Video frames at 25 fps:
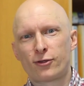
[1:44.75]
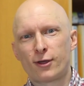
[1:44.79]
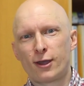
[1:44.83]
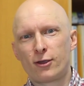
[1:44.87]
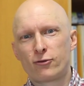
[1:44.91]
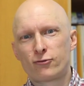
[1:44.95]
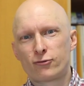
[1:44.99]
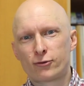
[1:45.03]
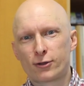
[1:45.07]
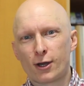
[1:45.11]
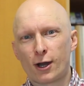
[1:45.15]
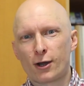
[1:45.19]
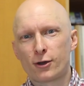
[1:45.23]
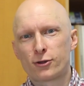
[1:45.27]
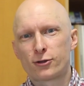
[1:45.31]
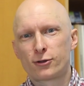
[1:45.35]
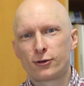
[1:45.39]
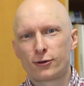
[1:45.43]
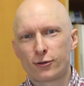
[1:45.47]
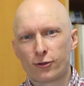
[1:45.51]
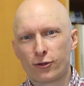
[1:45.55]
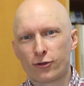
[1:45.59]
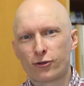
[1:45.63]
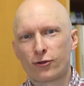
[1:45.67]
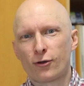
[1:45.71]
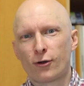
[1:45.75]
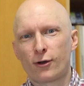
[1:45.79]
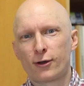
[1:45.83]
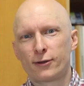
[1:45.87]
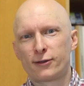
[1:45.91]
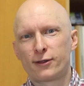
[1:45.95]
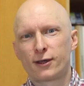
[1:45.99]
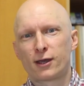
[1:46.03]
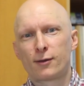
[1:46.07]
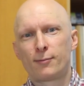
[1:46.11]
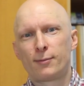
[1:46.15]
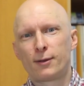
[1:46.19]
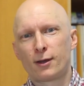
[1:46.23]
introduction in
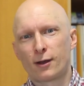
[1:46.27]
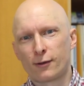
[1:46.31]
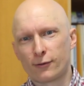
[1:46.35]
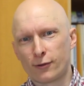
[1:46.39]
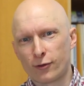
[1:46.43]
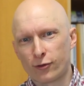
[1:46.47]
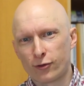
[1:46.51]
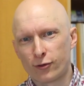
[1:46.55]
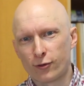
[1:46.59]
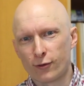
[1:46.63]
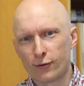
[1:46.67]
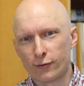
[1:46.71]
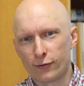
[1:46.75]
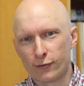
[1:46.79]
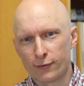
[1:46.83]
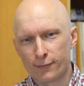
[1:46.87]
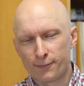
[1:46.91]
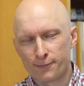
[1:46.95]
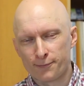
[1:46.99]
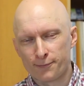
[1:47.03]
society can be understood.